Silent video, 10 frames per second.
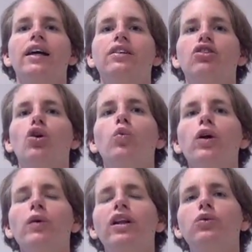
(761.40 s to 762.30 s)
And
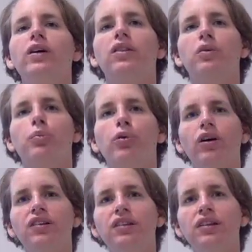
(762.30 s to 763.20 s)
we will look at the
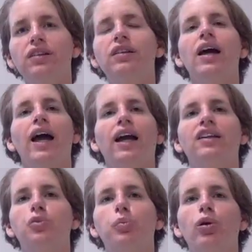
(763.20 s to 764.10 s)
process
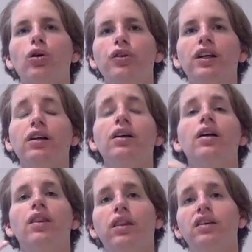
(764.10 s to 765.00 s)

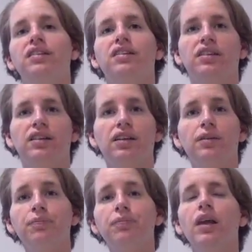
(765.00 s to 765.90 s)
exploring this
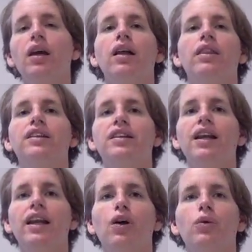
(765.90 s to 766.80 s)
scheme
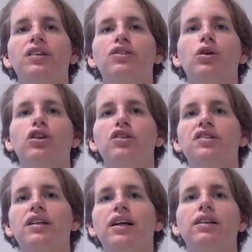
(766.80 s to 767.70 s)
that allow us to
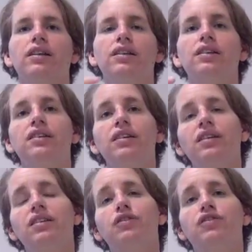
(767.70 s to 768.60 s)
understand in
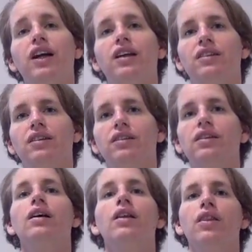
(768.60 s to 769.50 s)
6
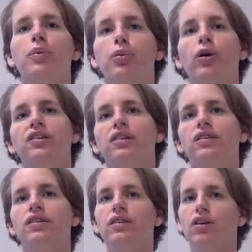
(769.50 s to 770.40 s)
phases the
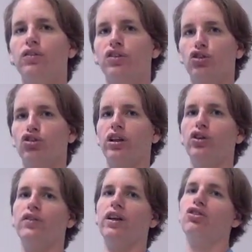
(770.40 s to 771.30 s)
process of social
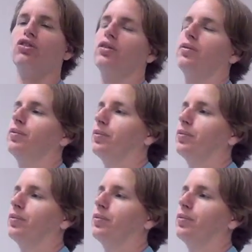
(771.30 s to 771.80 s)
innovation.